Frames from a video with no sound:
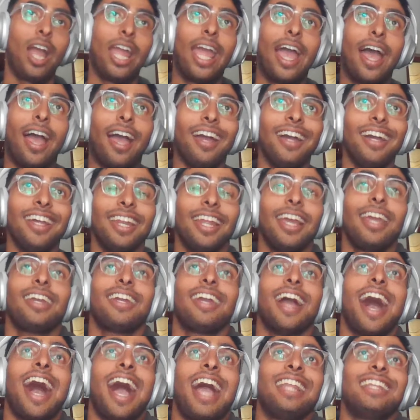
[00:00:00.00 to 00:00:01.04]
yeah, like
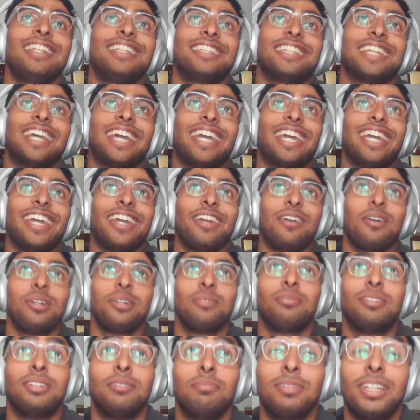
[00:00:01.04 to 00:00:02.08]
I'll say
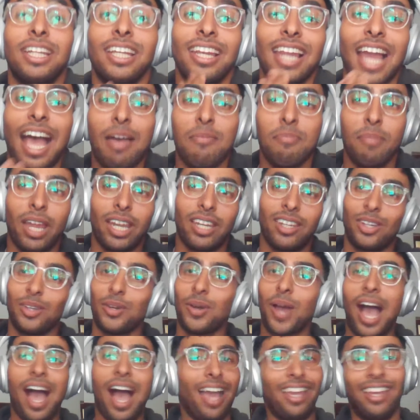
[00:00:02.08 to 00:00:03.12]
till I met you,
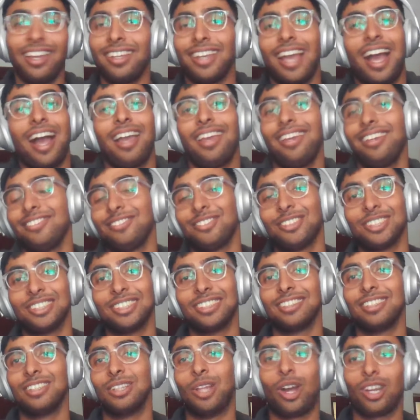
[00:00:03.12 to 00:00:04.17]
I was
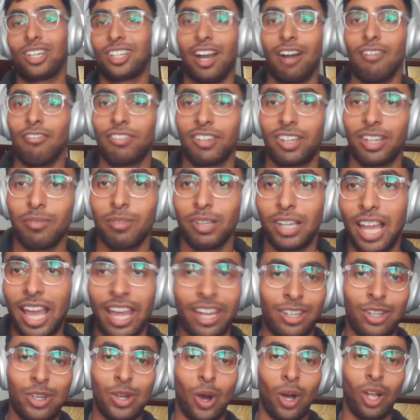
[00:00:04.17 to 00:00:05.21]
not comfortable
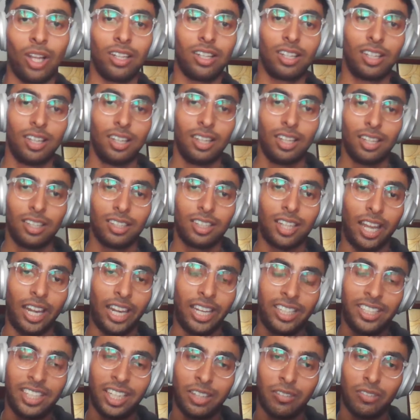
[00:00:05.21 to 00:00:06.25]
at all
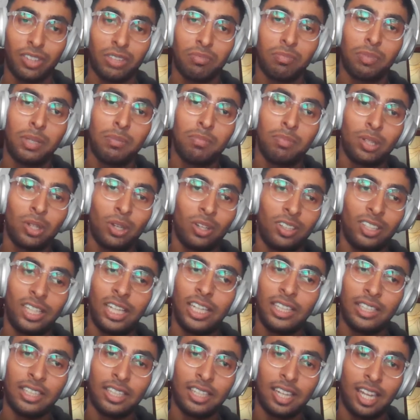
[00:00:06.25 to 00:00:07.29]
connecting with people on
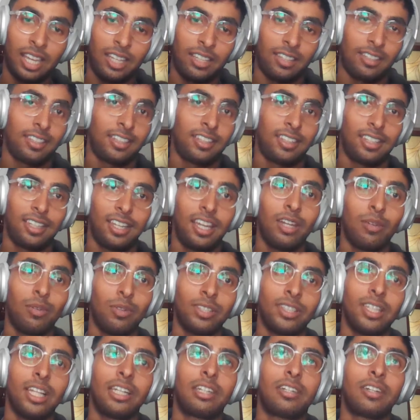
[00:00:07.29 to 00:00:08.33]
LinkedIn. Like it was
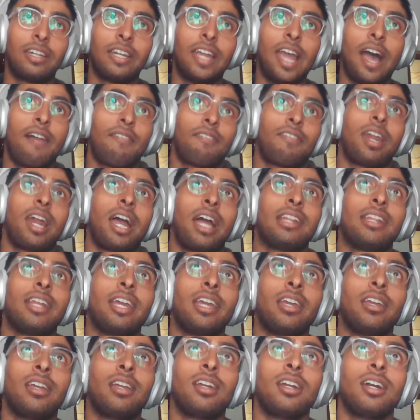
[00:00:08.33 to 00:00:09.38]
literally after I
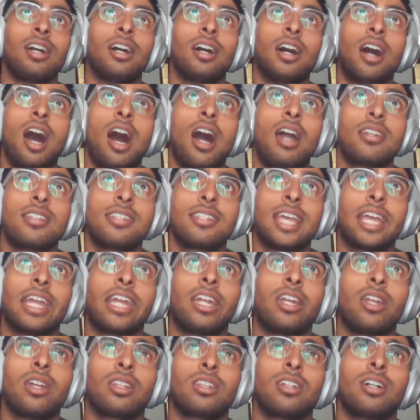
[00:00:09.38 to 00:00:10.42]
think our
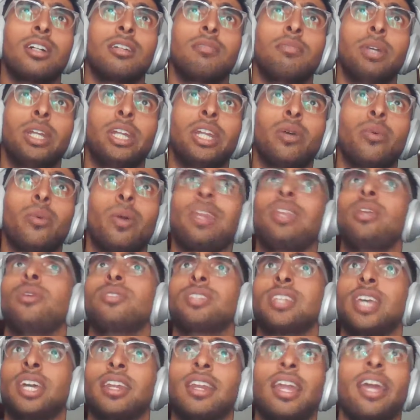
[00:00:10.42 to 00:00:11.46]
second or third meeting when you
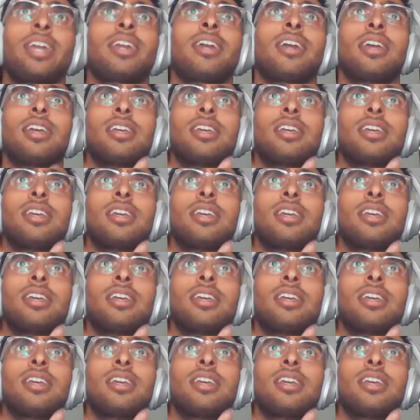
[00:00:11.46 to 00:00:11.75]
said like